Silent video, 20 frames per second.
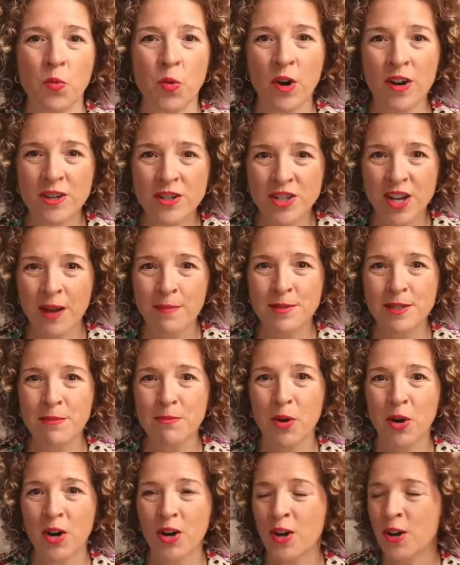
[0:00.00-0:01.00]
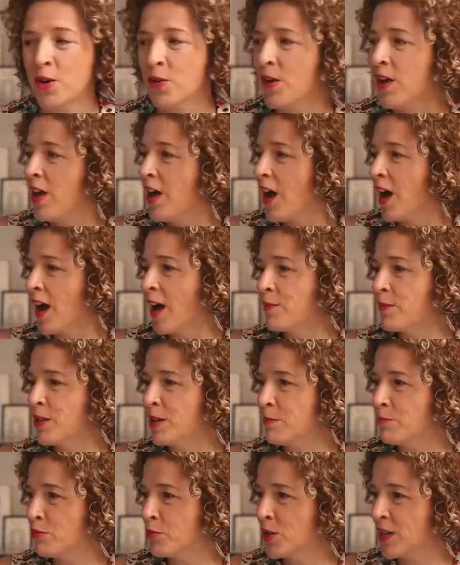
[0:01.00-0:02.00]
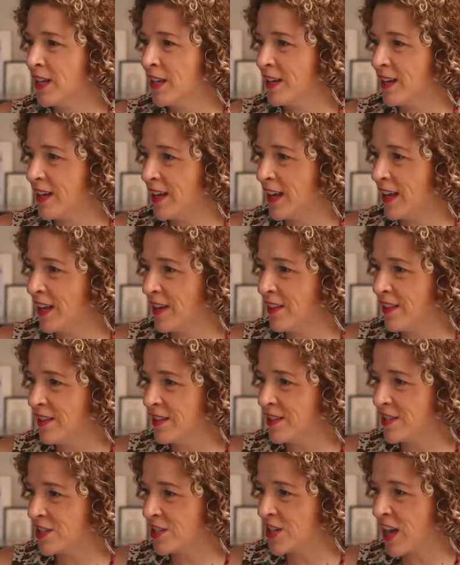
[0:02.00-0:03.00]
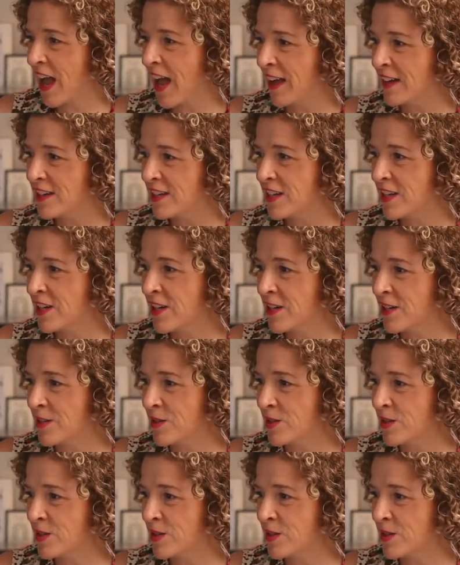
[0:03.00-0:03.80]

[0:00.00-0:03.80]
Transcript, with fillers: workshop tomorrow? I'm going to put it in the chat here.